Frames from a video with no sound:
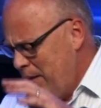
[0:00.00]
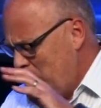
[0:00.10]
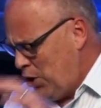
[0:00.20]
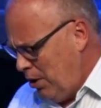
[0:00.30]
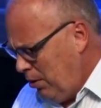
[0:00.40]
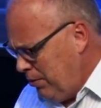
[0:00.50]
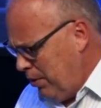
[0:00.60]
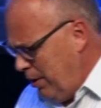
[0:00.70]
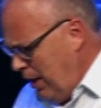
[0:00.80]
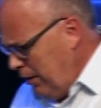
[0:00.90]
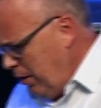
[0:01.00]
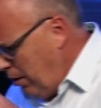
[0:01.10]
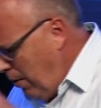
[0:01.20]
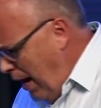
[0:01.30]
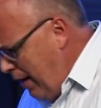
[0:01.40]
their children and their
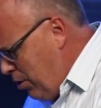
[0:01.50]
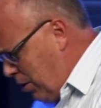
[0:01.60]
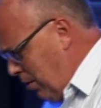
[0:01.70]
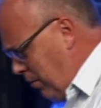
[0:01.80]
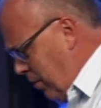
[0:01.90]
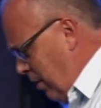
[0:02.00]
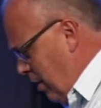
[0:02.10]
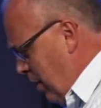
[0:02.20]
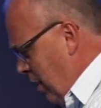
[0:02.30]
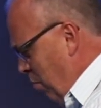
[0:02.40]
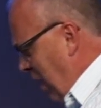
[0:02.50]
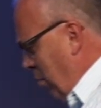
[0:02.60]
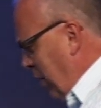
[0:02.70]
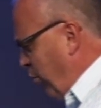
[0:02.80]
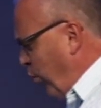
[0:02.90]
grandchildren may
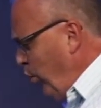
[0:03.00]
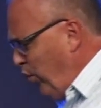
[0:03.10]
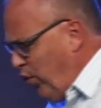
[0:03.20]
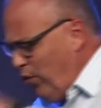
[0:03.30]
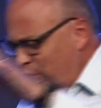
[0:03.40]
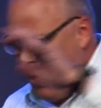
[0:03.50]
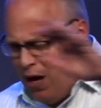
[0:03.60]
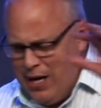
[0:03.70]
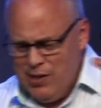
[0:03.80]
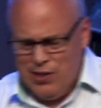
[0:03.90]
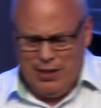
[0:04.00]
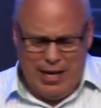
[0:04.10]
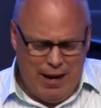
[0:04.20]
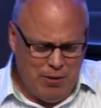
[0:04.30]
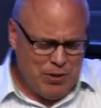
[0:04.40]
be fruitful vines in the
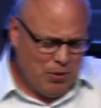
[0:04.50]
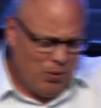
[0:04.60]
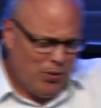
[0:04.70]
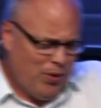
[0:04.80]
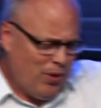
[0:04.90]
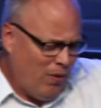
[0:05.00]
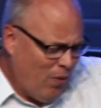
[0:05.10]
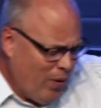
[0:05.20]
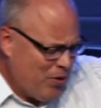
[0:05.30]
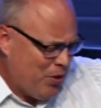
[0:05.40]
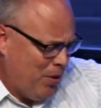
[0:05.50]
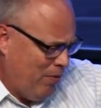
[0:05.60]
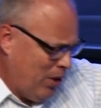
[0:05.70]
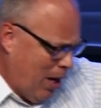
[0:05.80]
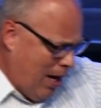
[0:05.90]
household or the orchard
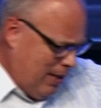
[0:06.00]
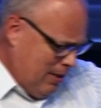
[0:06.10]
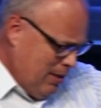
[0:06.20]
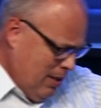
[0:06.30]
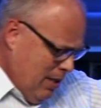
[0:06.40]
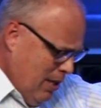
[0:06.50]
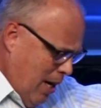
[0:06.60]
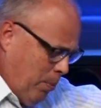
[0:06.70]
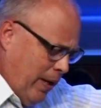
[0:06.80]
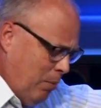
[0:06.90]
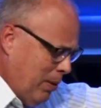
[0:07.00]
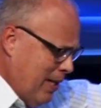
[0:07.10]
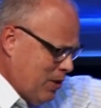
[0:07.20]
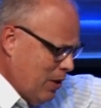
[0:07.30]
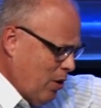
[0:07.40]
of God. I pray a
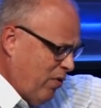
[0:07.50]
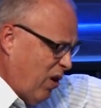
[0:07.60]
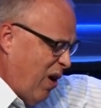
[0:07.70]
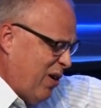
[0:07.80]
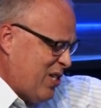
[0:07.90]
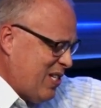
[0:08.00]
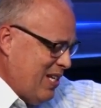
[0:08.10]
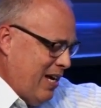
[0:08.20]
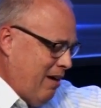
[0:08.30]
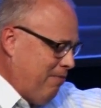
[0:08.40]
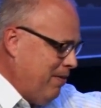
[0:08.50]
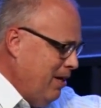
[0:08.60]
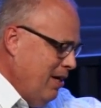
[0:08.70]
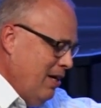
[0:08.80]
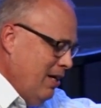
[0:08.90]
blessing over
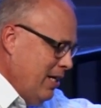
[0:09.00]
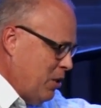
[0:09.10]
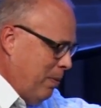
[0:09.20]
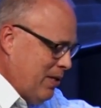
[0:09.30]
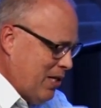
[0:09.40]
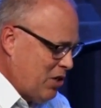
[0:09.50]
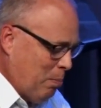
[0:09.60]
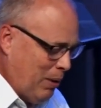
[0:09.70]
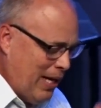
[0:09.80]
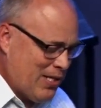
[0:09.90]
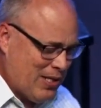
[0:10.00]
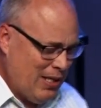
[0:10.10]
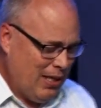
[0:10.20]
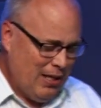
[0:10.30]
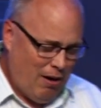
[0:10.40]
RCF. It's been such a
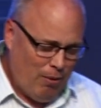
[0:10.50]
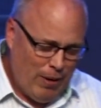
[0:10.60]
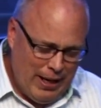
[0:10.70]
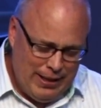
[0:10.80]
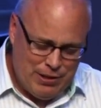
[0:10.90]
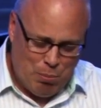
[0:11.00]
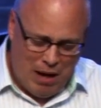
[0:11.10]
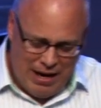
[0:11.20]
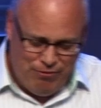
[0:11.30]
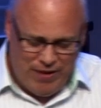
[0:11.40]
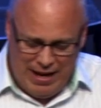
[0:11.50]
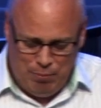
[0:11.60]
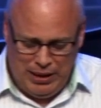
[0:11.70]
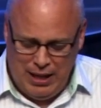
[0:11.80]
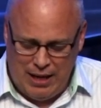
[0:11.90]
blessing already to my
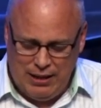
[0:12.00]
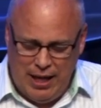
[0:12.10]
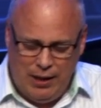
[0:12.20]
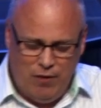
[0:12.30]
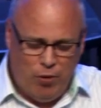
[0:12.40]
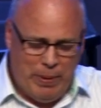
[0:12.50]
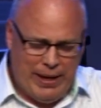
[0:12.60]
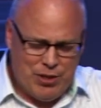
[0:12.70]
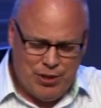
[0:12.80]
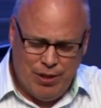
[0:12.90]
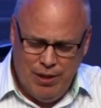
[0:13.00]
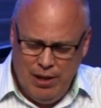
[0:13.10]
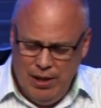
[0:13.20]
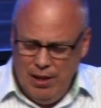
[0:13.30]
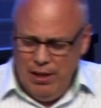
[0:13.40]
family. And I thank you for Pastor.
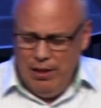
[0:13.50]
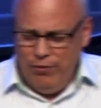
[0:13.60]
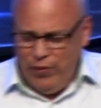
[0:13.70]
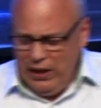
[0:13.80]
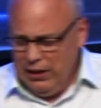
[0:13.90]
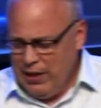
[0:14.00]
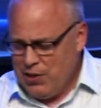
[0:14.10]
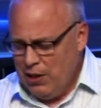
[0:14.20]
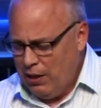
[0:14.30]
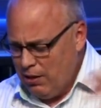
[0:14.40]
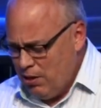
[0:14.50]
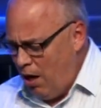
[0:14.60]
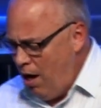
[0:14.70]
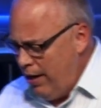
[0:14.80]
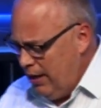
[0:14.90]
Felix and
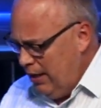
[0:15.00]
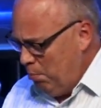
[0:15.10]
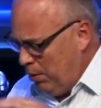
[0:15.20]
Kotane and